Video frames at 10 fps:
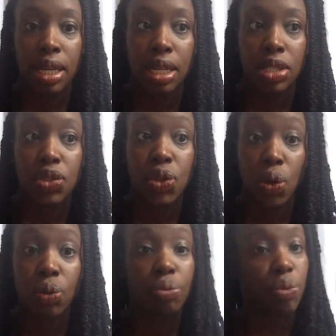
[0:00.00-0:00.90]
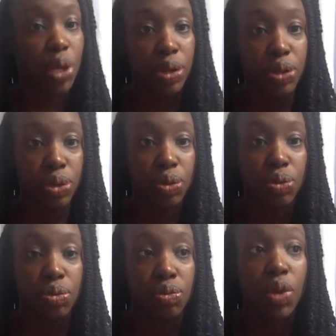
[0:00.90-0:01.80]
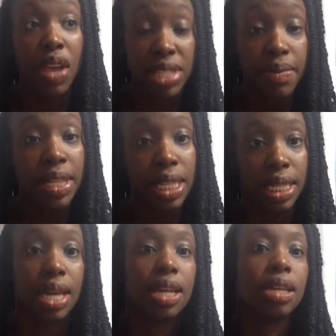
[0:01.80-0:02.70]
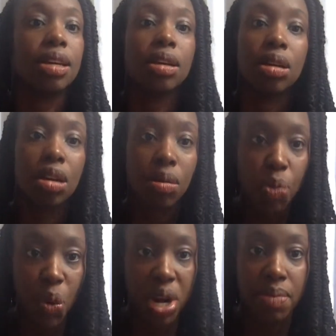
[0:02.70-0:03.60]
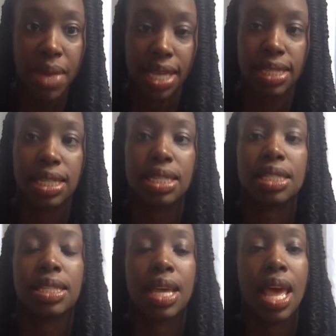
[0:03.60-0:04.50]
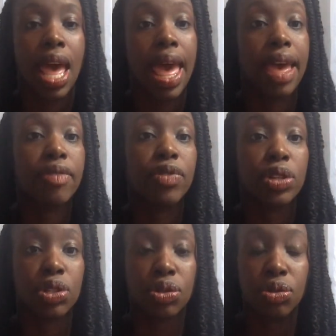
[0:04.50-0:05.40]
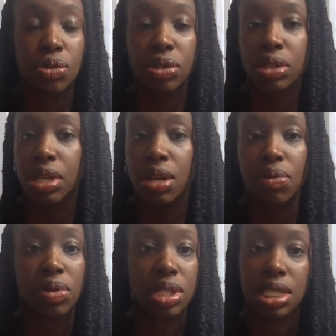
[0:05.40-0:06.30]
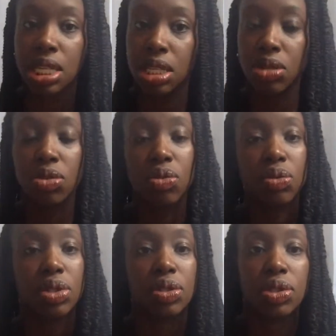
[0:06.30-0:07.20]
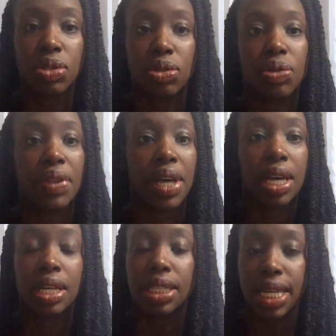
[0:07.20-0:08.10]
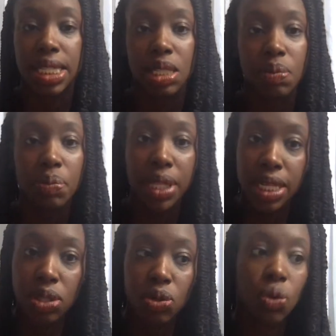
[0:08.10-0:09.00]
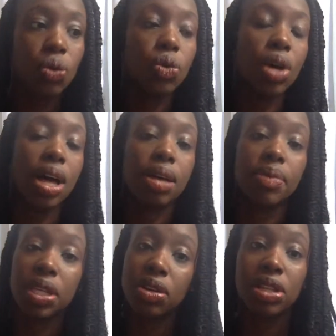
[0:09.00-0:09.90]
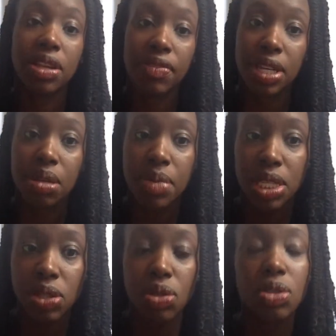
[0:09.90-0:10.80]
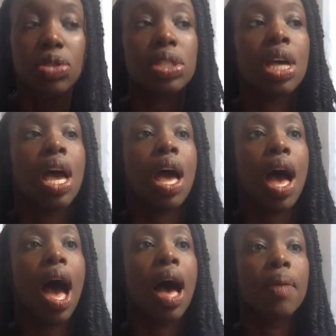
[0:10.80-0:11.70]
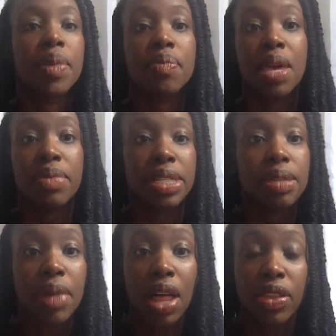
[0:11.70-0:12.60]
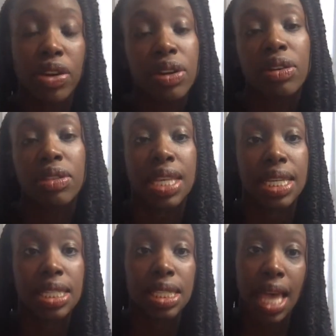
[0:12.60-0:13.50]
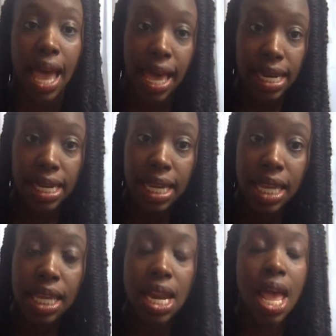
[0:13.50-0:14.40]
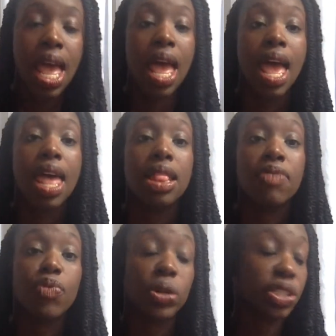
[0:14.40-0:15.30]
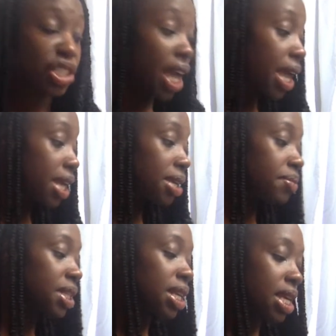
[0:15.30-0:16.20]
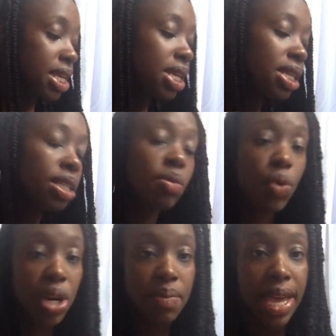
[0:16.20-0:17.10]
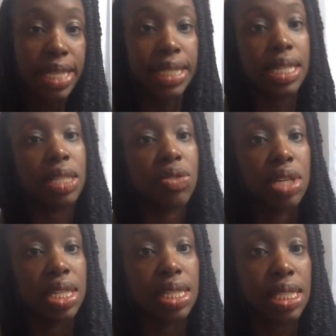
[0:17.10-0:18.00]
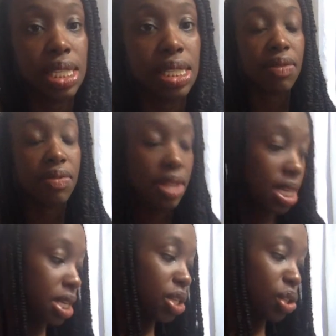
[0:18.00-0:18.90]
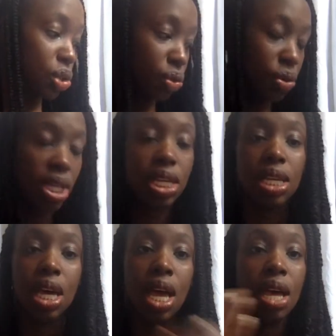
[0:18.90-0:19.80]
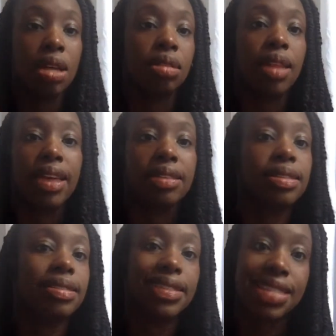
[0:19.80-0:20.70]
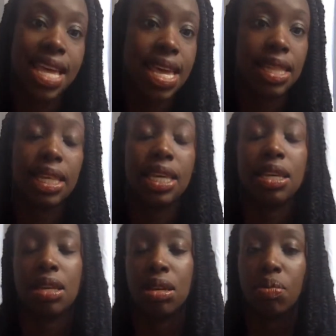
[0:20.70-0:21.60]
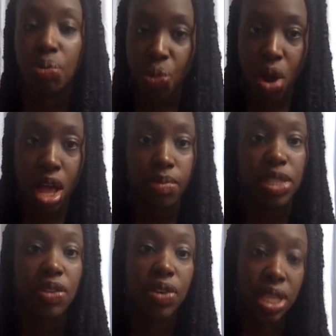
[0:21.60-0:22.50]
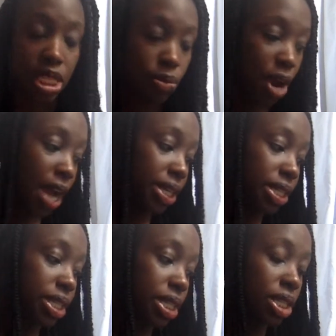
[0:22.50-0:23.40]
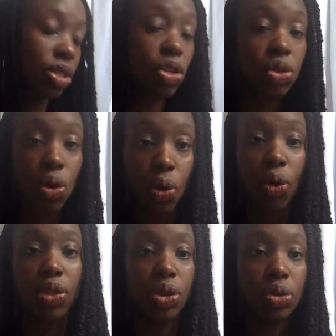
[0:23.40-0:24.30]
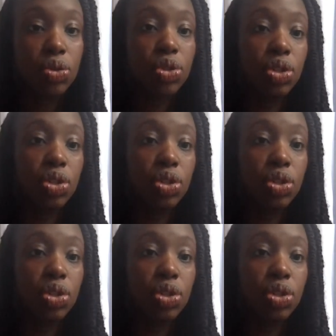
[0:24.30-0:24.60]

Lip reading: so we have typically done morning baskets, and for Jude's it will continue. We'll do the Let's Play School yearly fundamentals, and maybe some other things added in. And for James, his morning basket is going to consist these 3 like daily prompts for these practices. So those